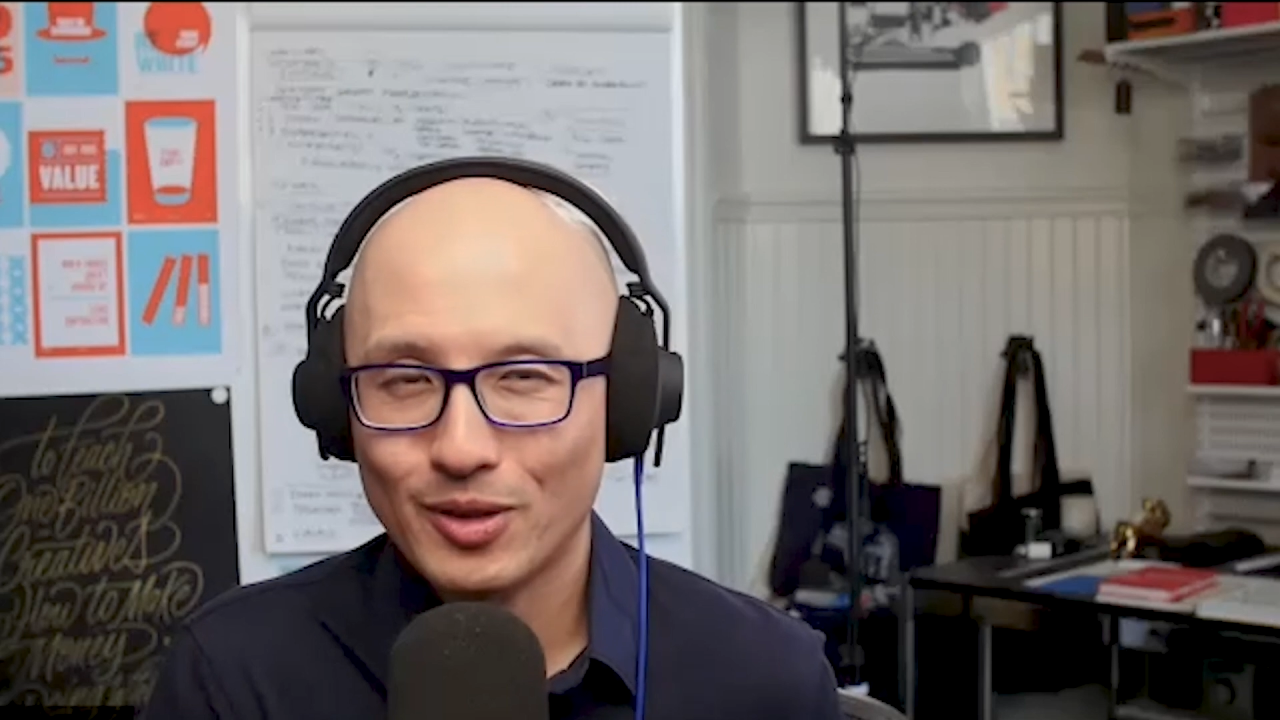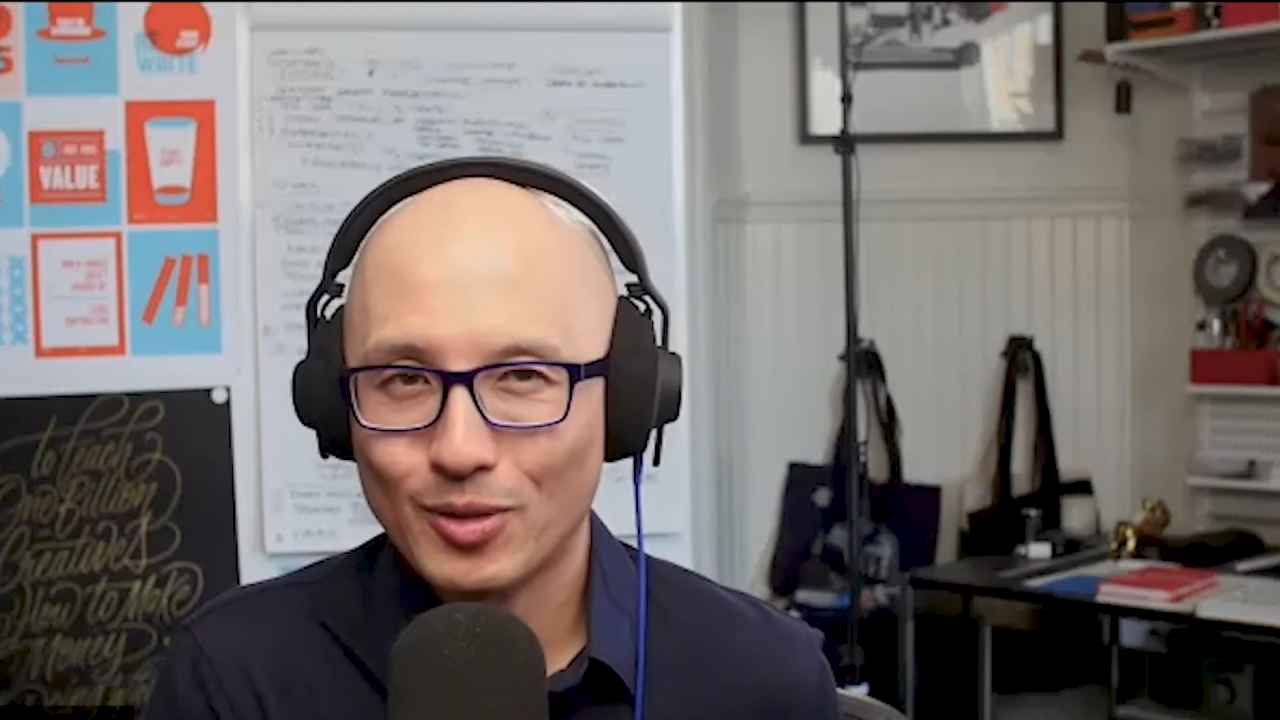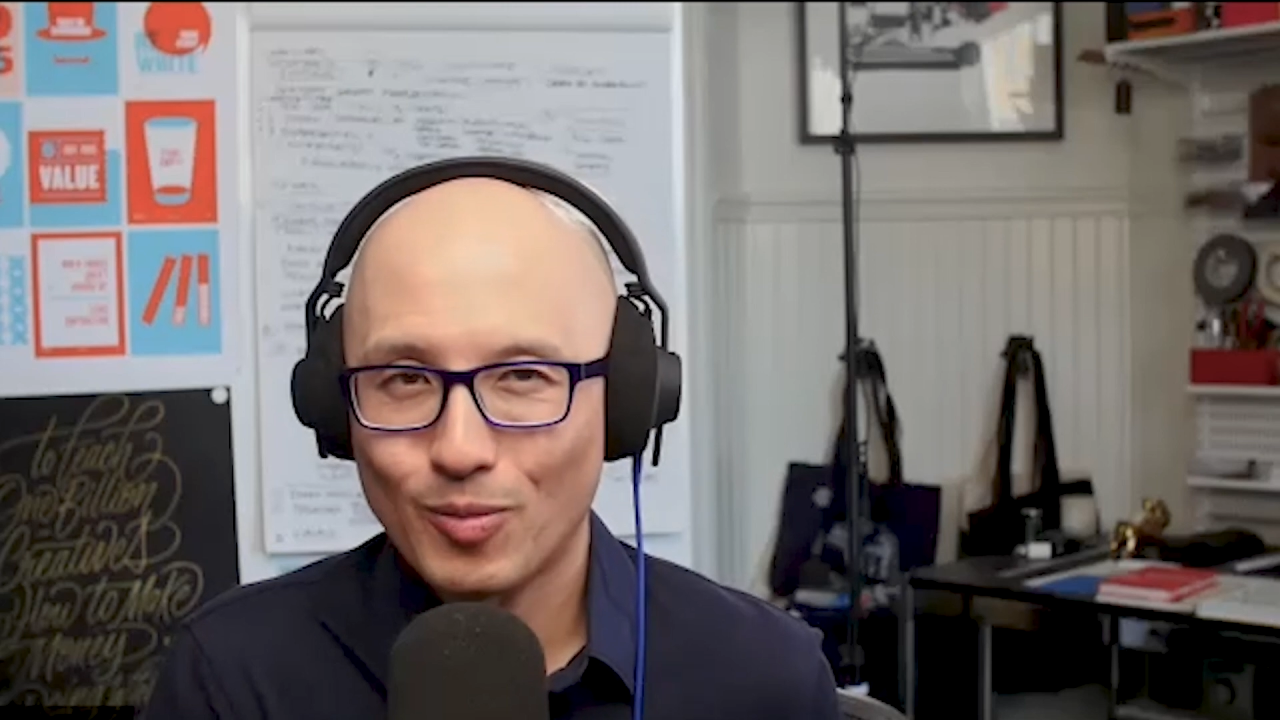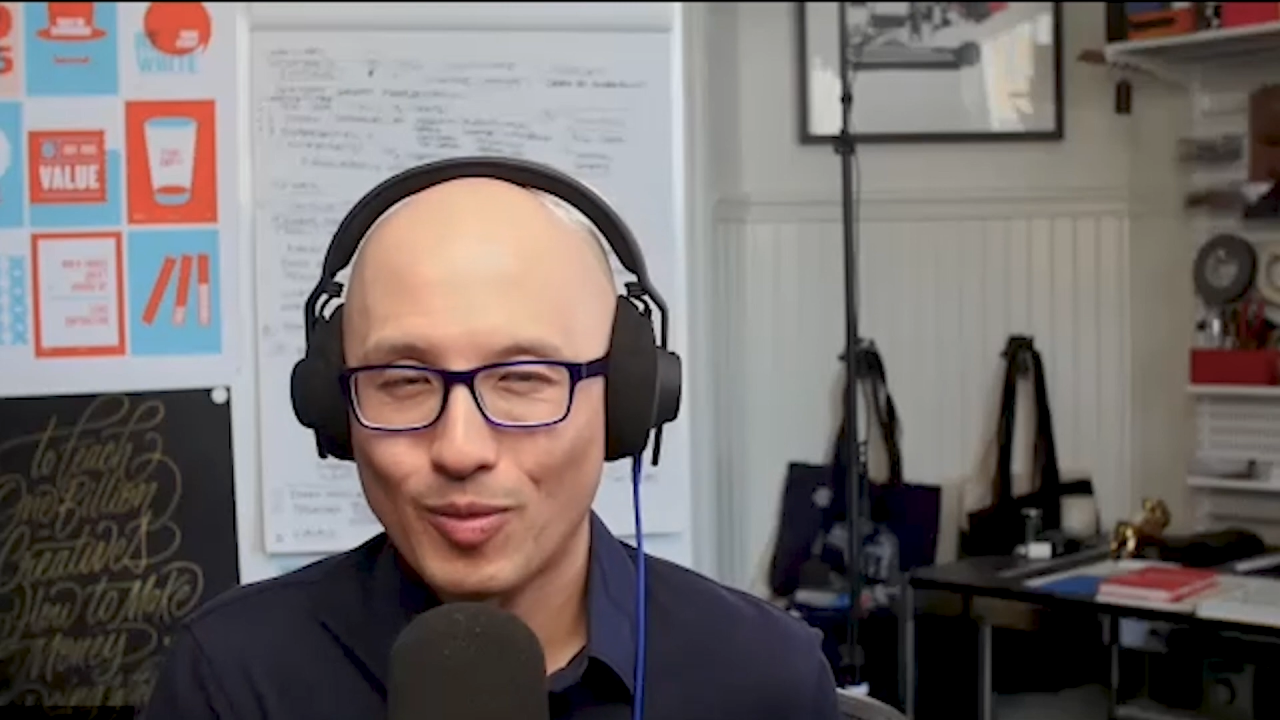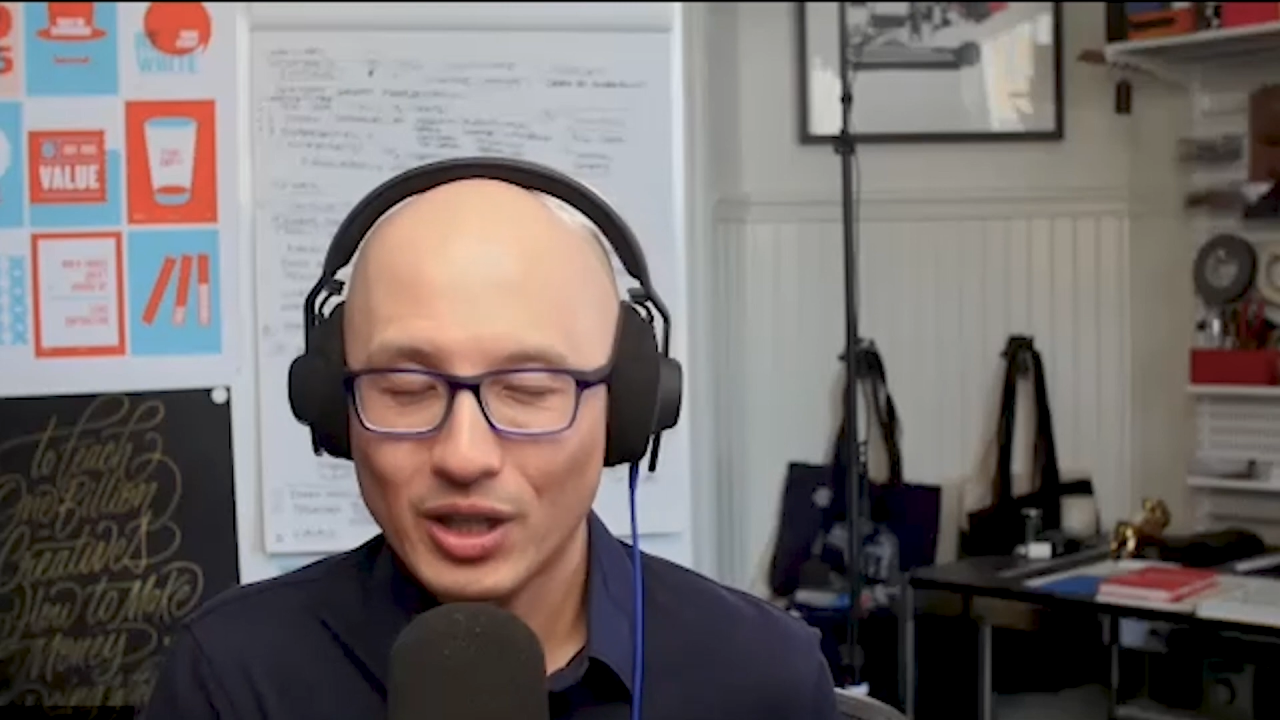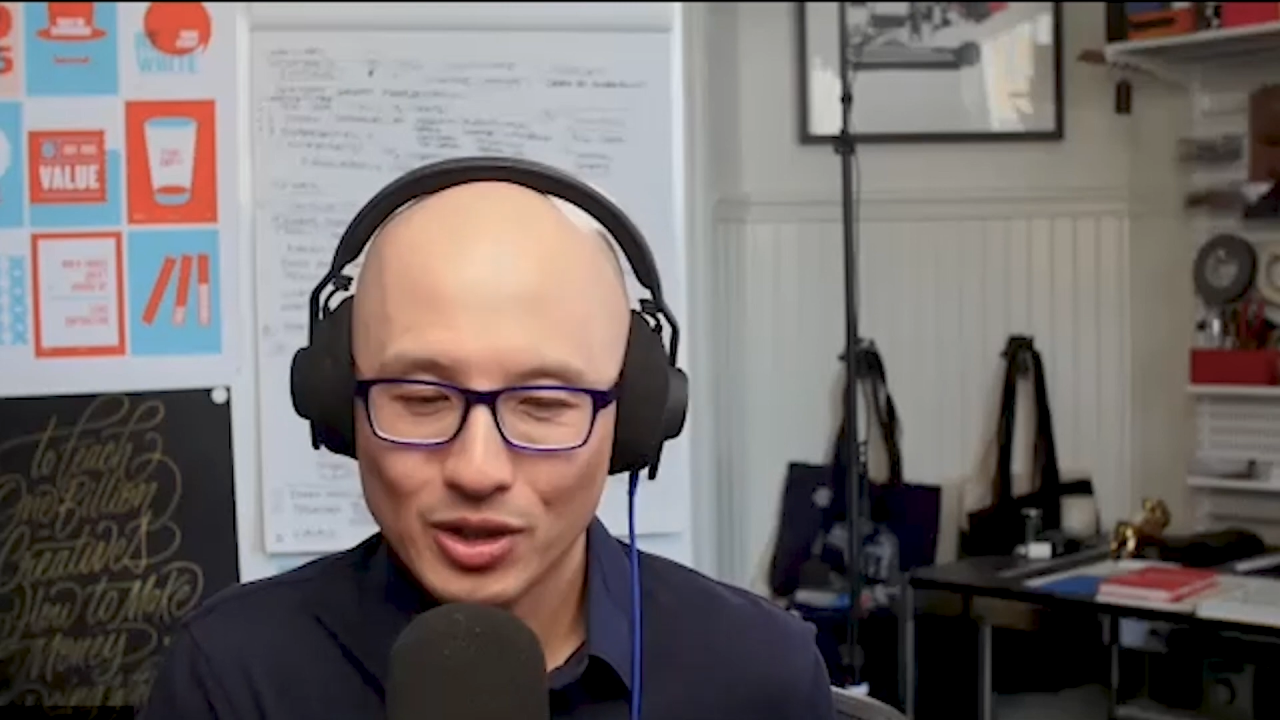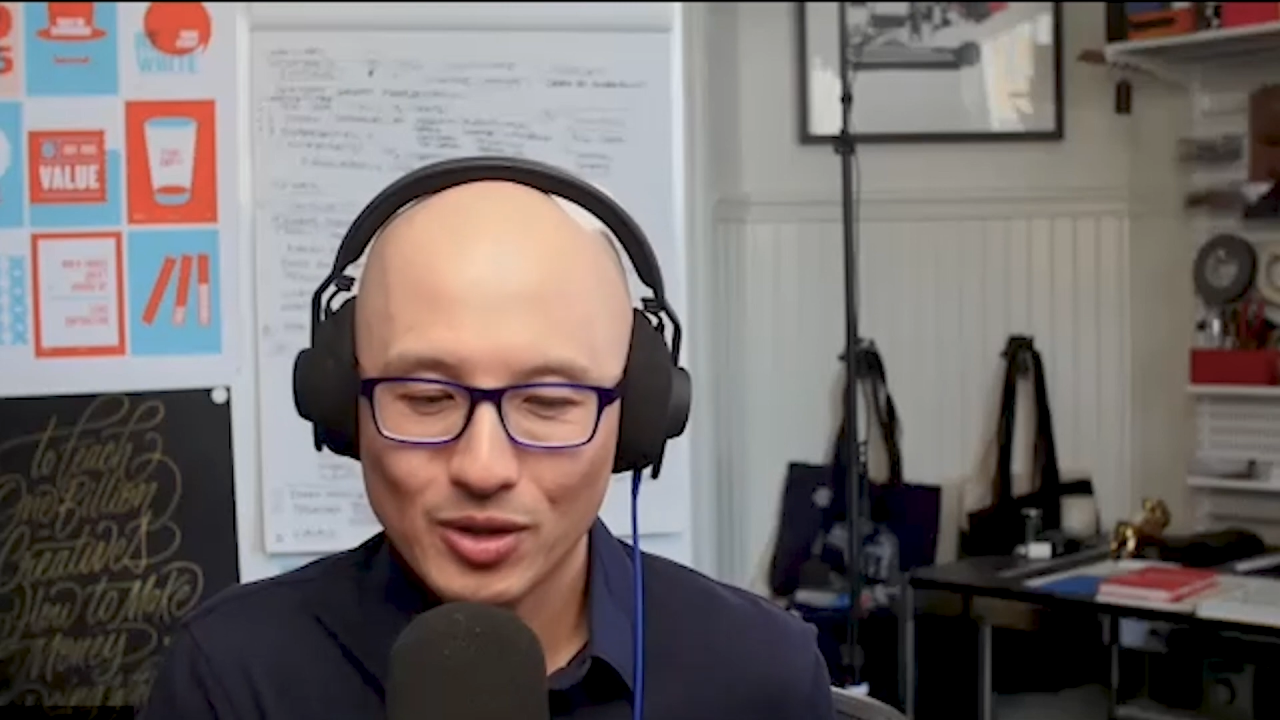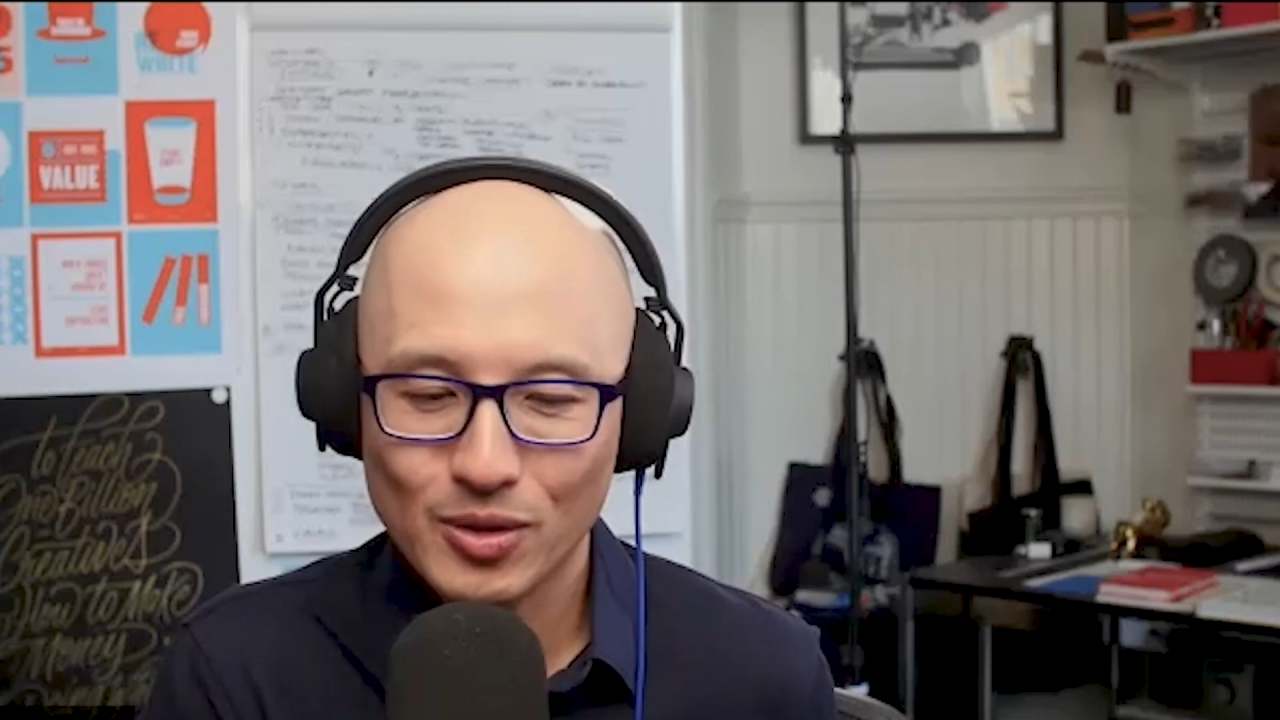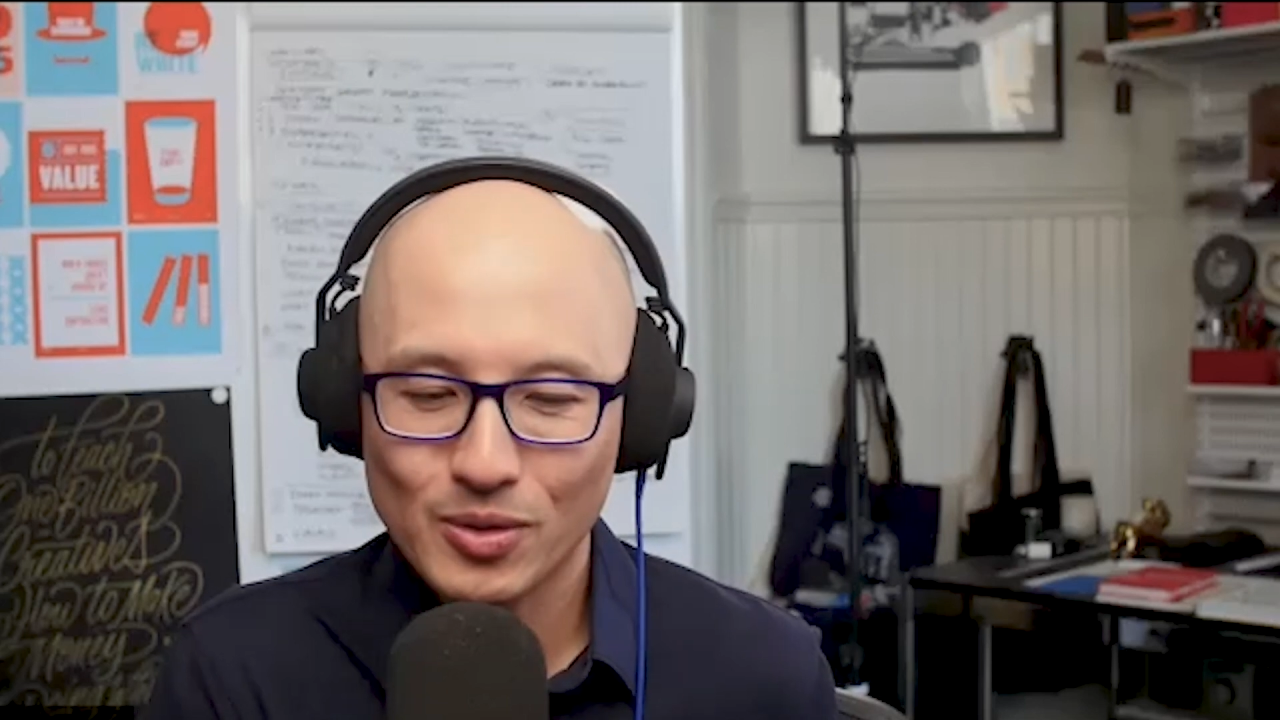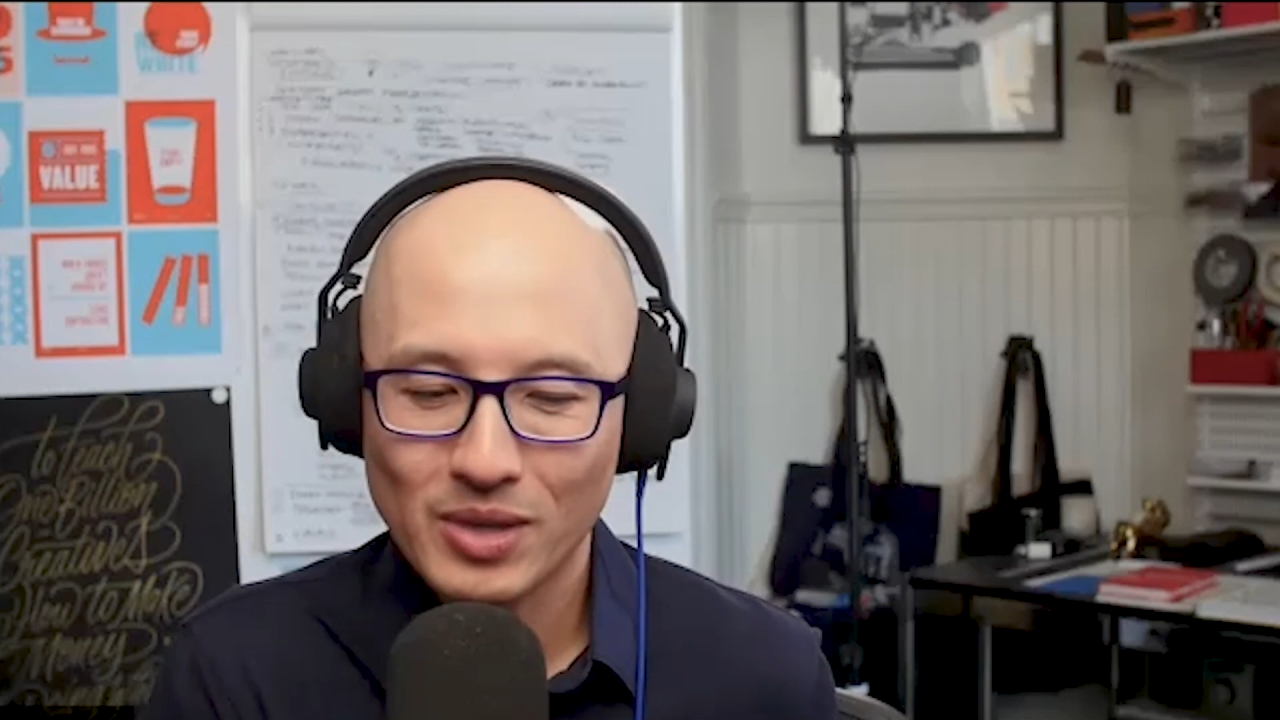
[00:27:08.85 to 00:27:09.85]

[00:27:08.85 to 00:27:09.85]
rush you,